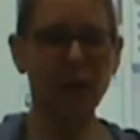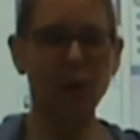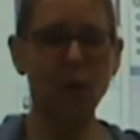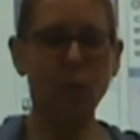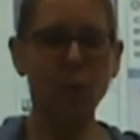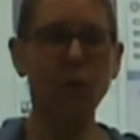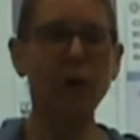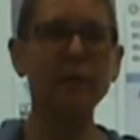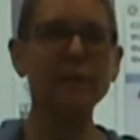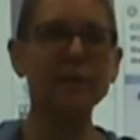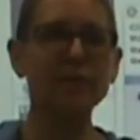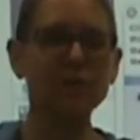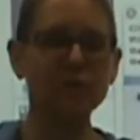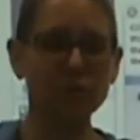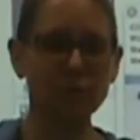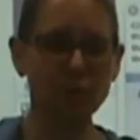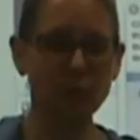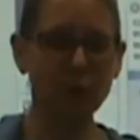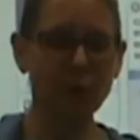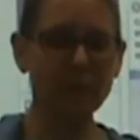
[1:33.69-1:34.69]
When
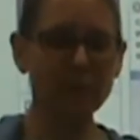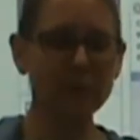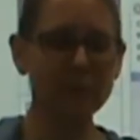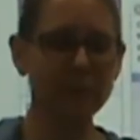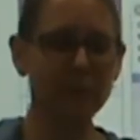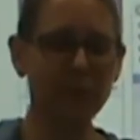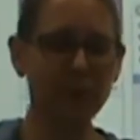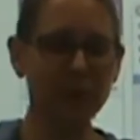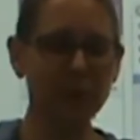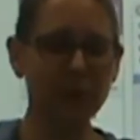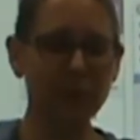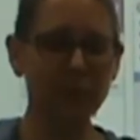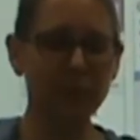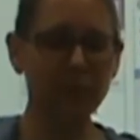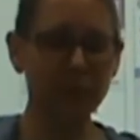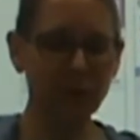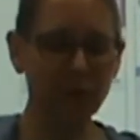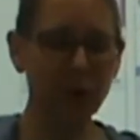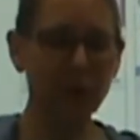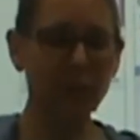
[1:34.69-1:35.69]
storms
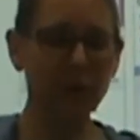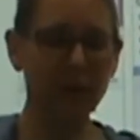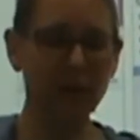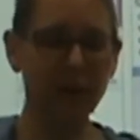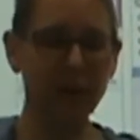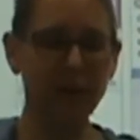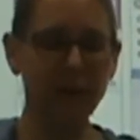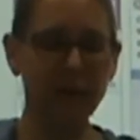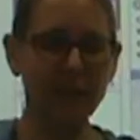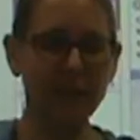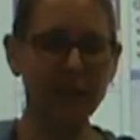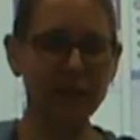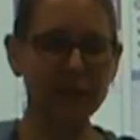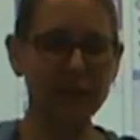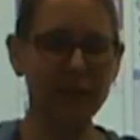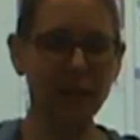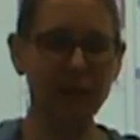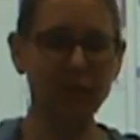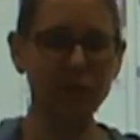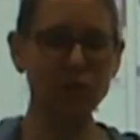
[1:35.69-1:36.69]
blow in, the
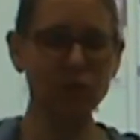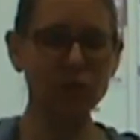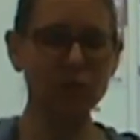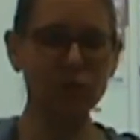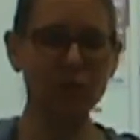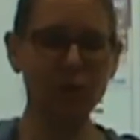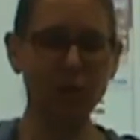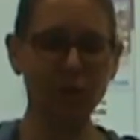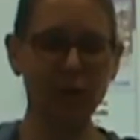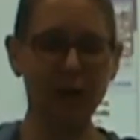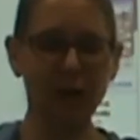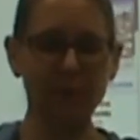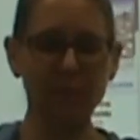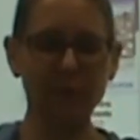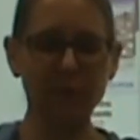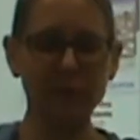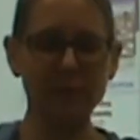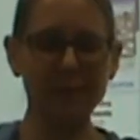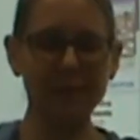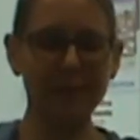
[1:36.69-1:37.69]
danger to
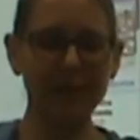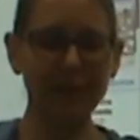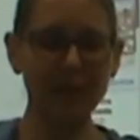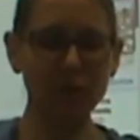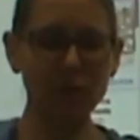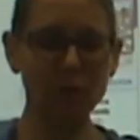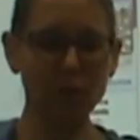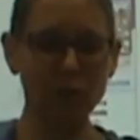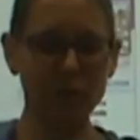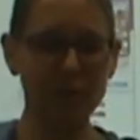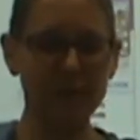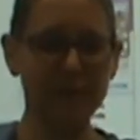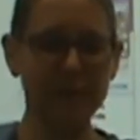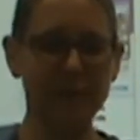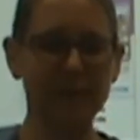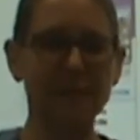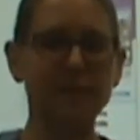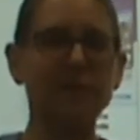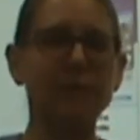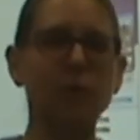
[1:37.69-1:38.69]
climbers
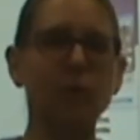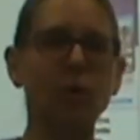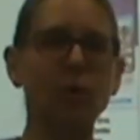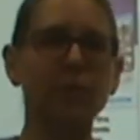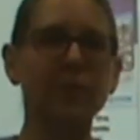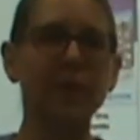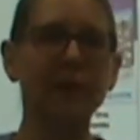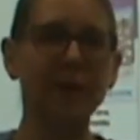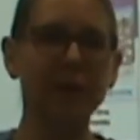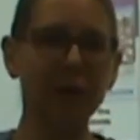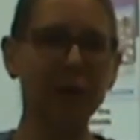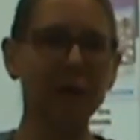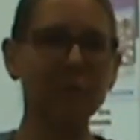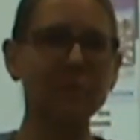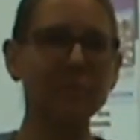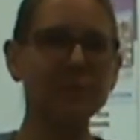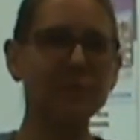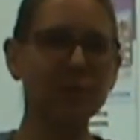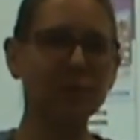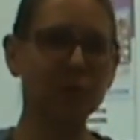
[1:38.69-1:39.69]
increases or
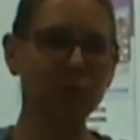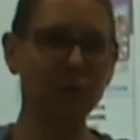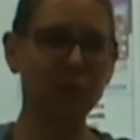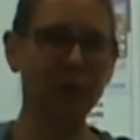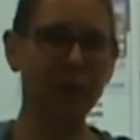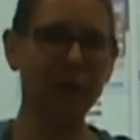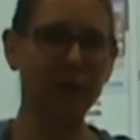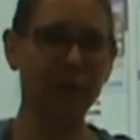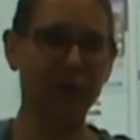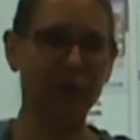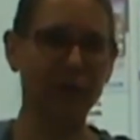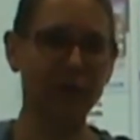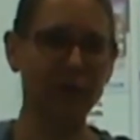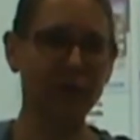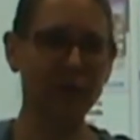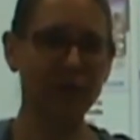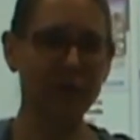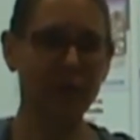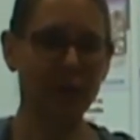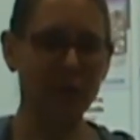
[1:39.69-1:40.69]
becomes greater.
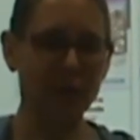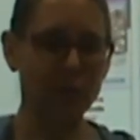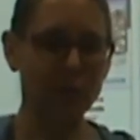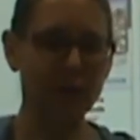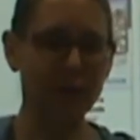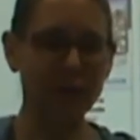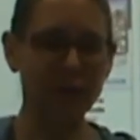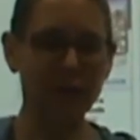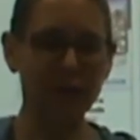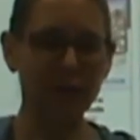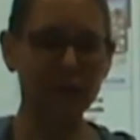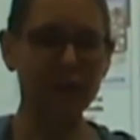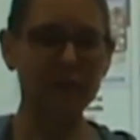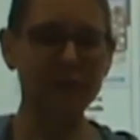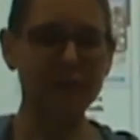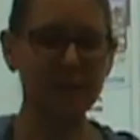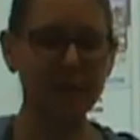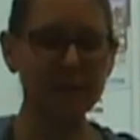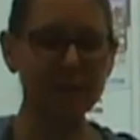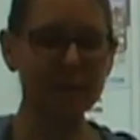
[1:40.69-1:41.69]
Right there in the
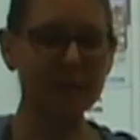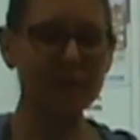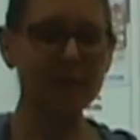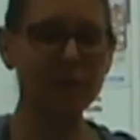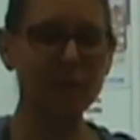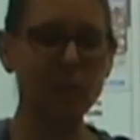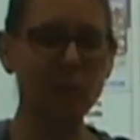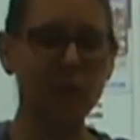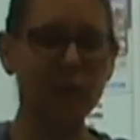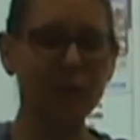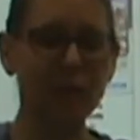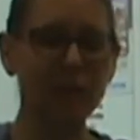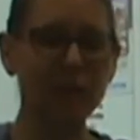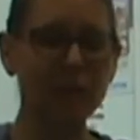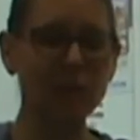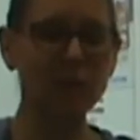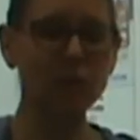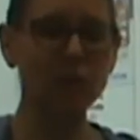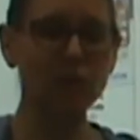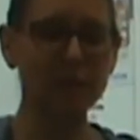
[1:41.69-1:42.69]
sentence, the word
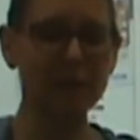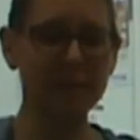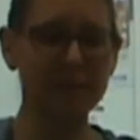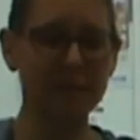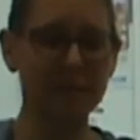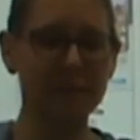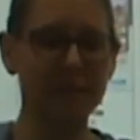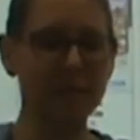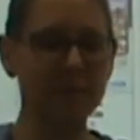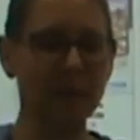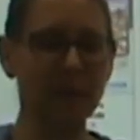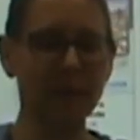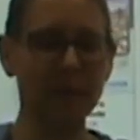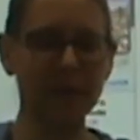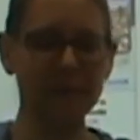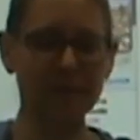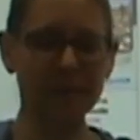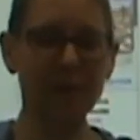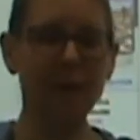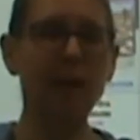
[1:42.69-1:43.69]
increases
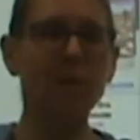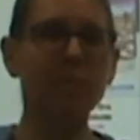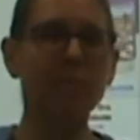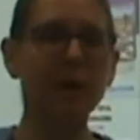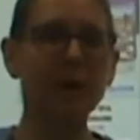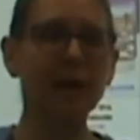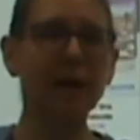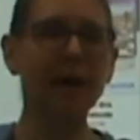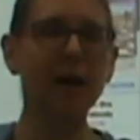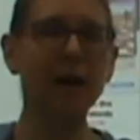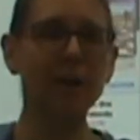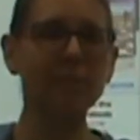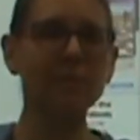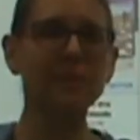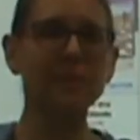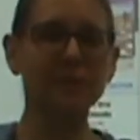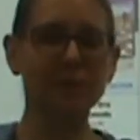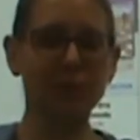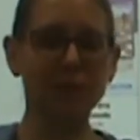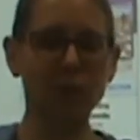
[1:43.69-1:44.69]
means
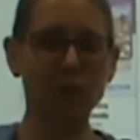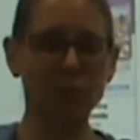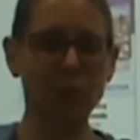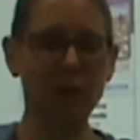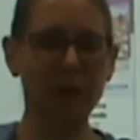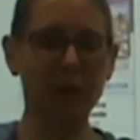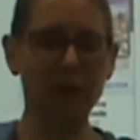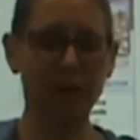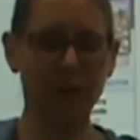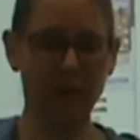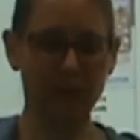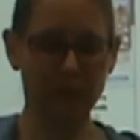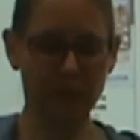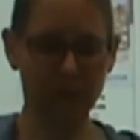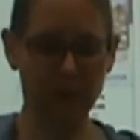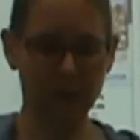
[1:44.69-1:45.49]
becomes greater.